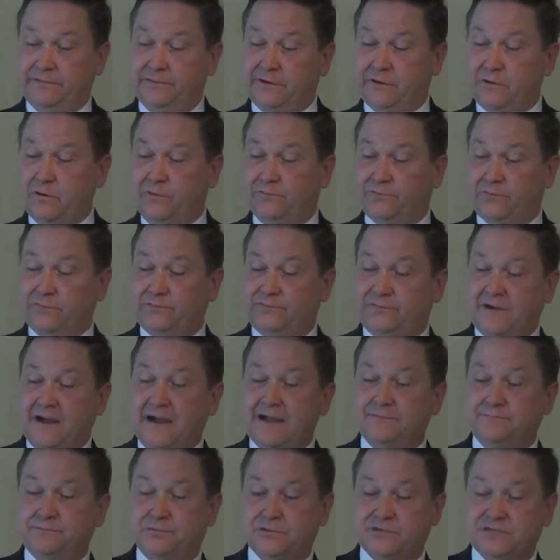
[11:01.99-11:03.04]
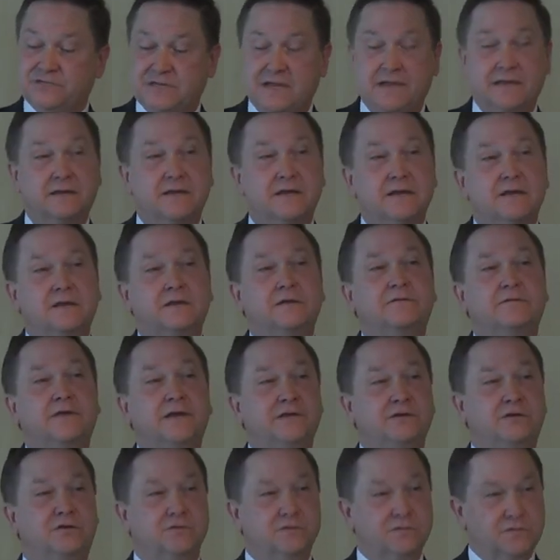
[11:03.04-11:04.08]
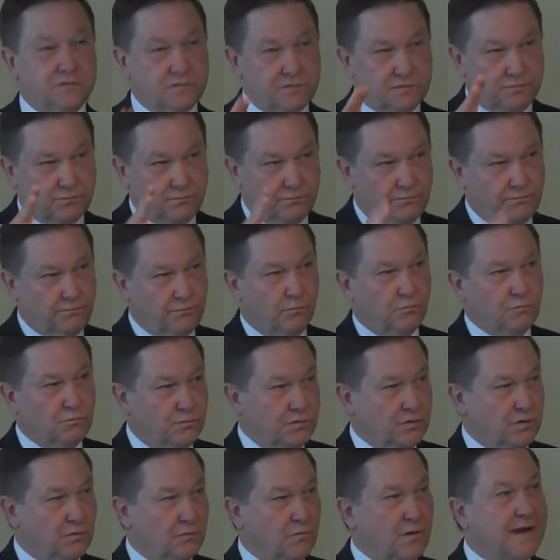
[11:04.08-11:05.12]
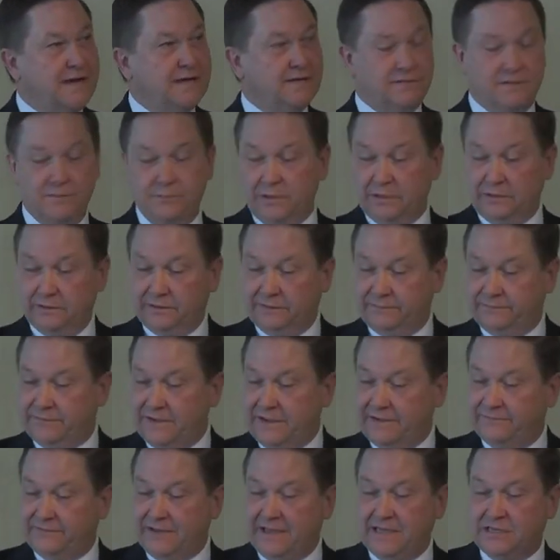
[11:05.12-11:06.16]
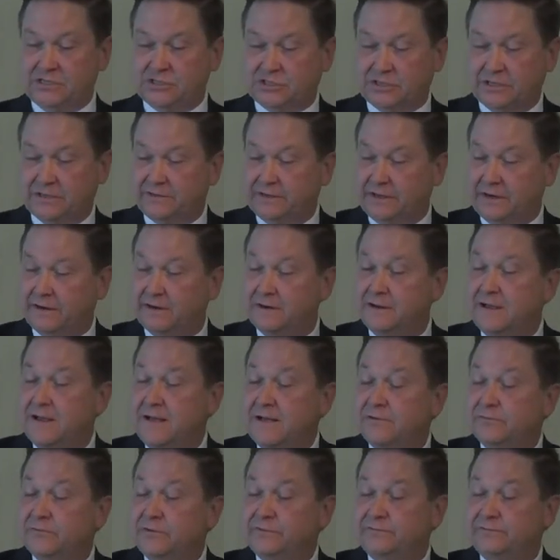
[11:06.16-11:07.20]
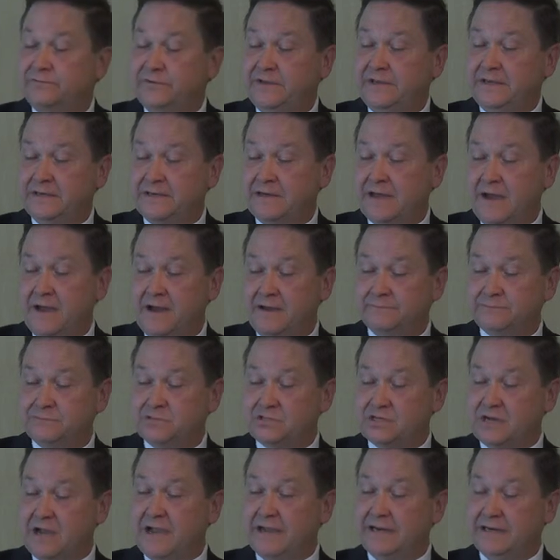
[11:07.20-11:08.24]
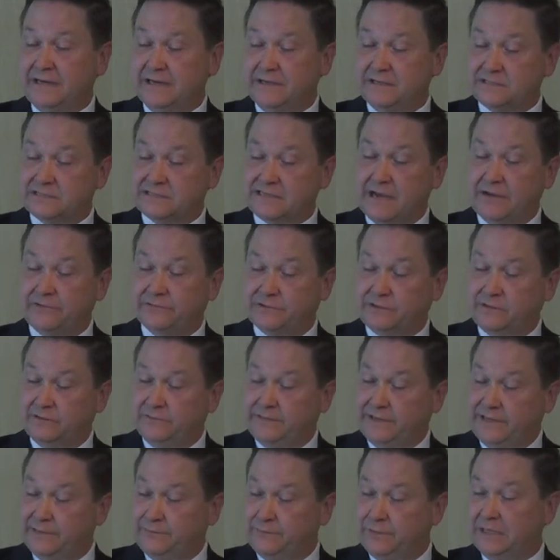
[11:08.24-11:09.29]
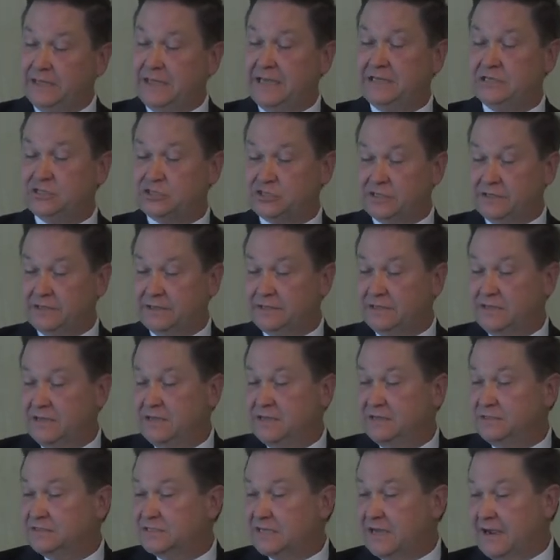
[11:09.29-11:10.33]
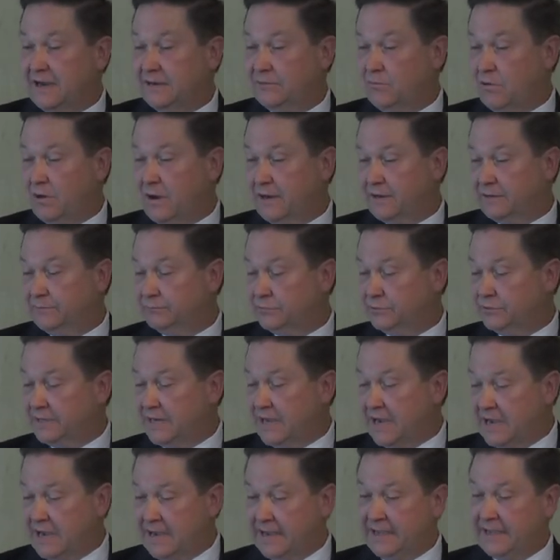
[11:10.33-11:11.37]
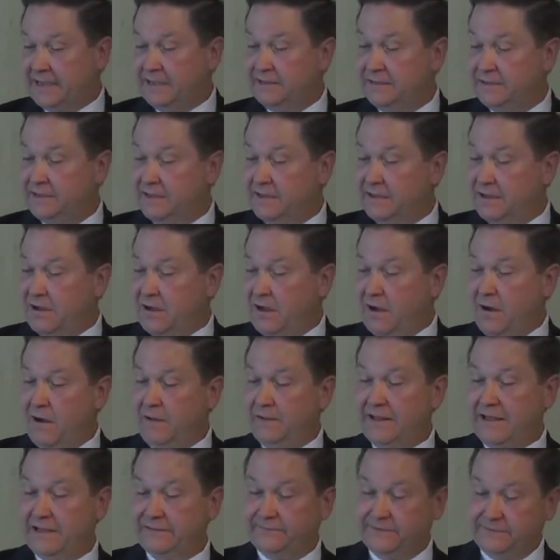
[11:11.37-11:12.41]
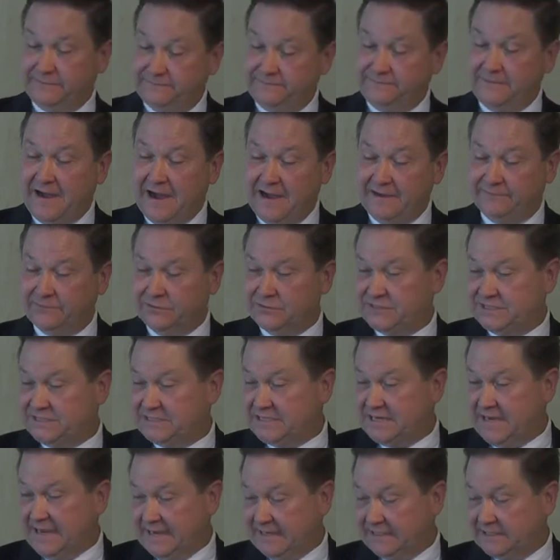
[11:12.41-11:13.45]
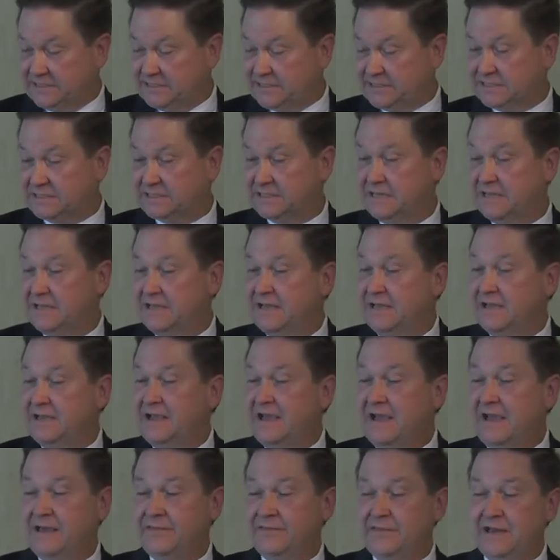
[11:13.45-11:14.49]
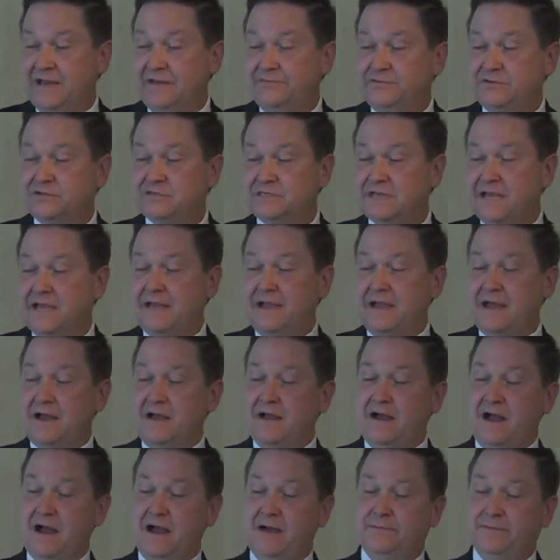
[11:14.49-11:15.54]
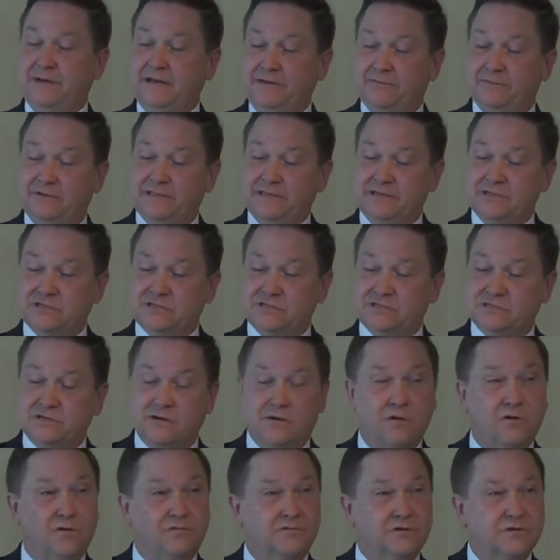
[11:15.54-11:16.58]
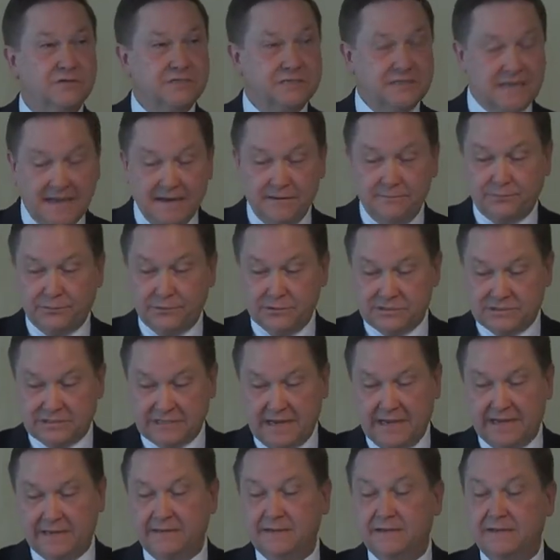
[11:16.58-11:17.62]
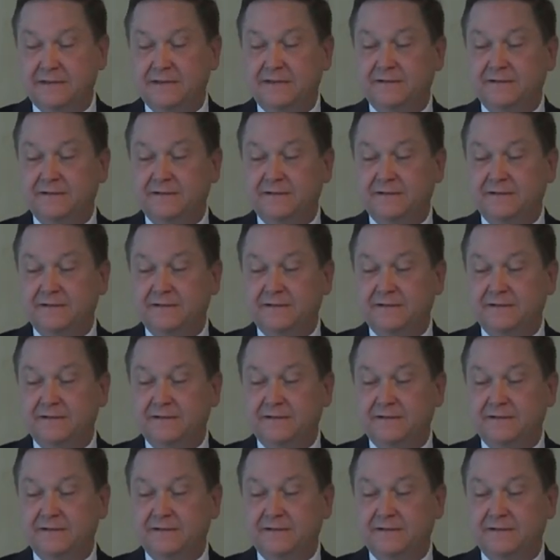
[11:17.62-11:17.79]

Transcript: out there over 5%, then you're right in the middle of Asia there, with Vietnam, China, South Korea, Malaysia, Taiwan, and Brunei all having 5 or 6. And then if you say how many religions are over 10%,